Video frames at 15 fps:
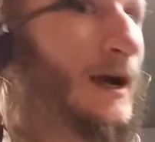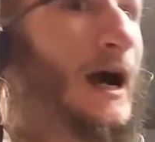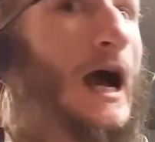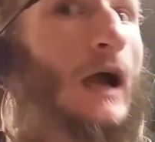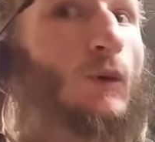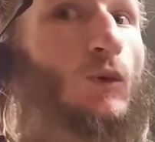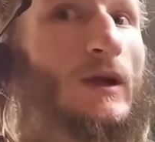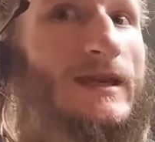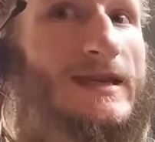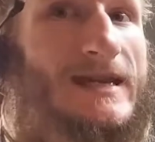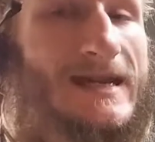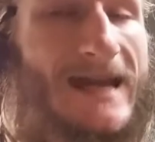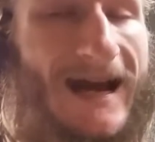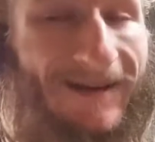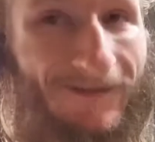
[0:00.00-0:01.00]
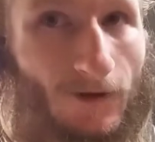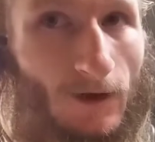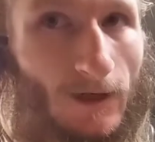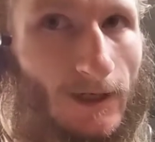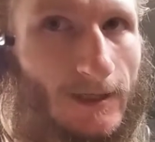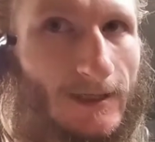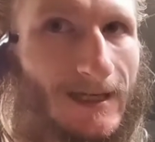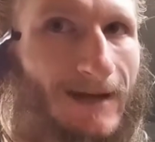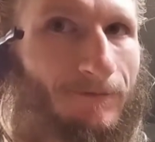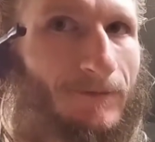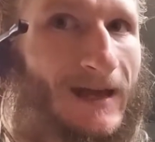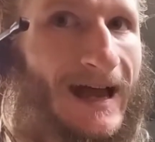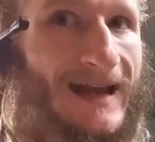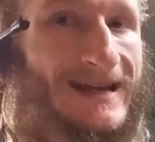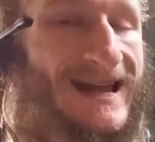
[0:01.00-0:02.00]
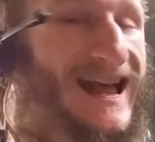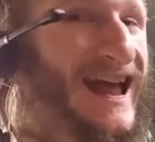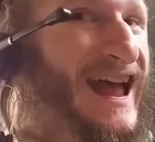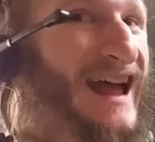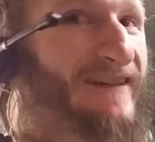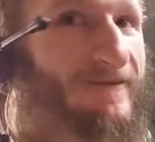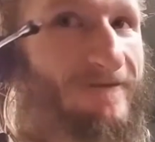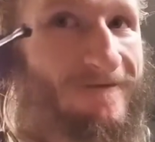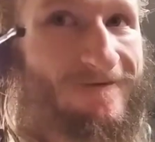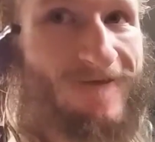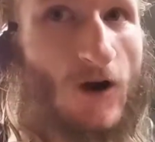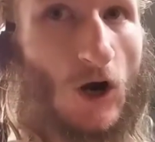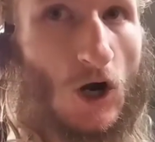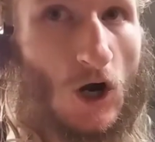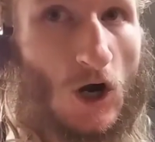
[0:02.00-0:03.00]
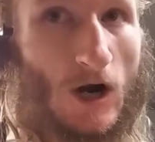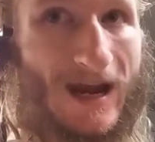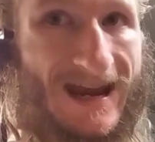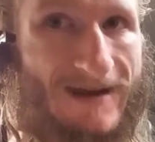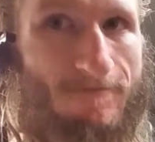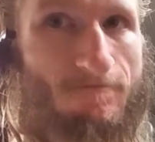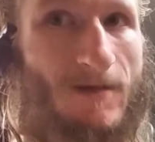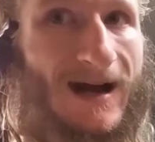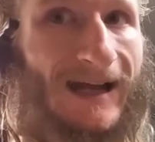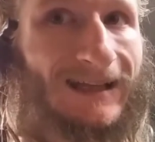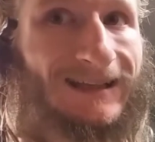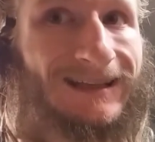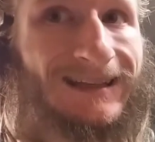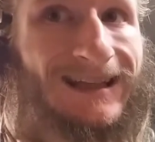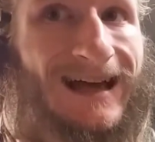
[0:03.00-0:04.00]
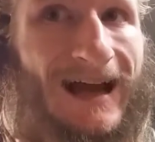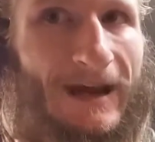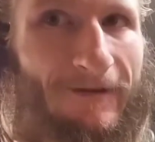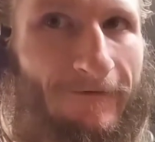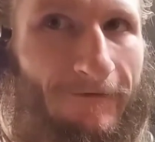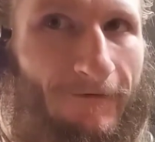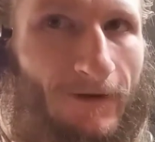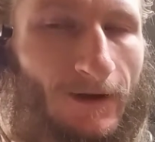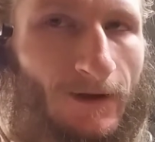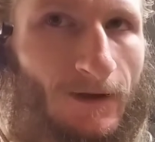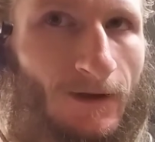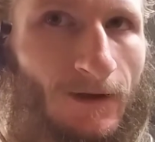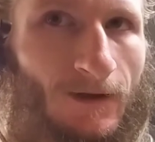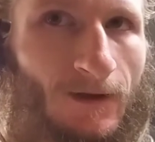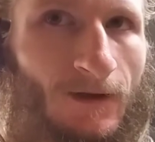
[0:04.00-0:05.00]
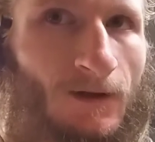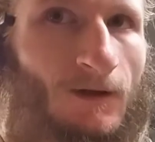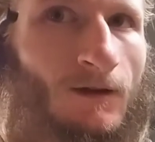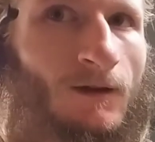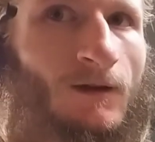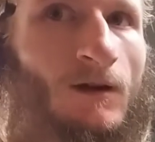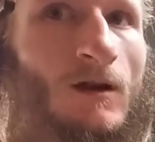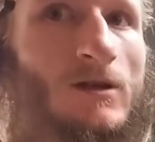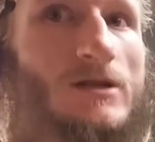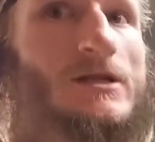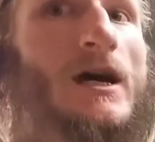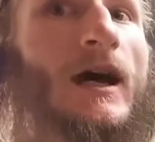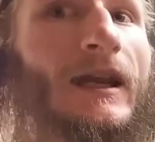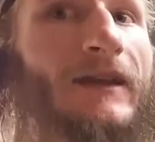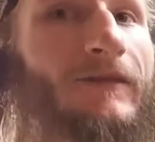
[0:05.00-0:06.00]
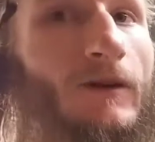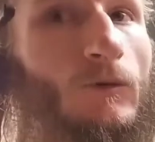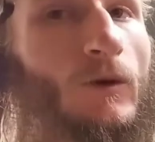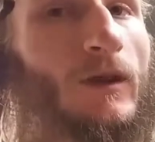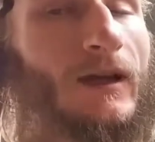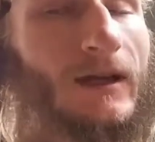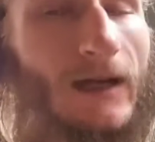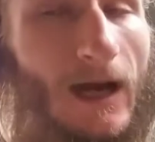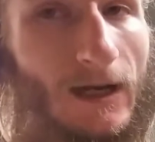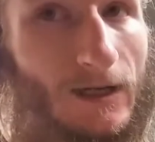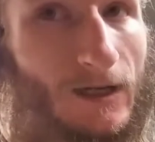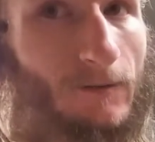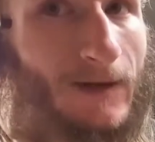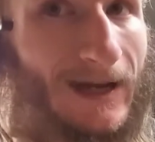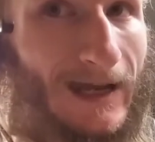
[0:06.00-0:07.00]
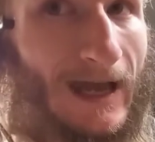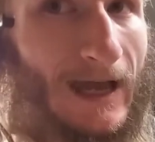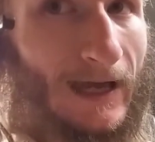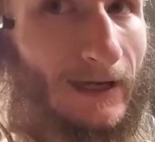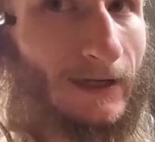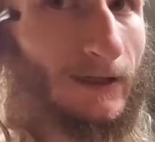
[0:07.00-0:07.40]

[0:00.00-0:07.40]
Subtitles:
I would never accept that ever in my life. Not even with a gun to my head.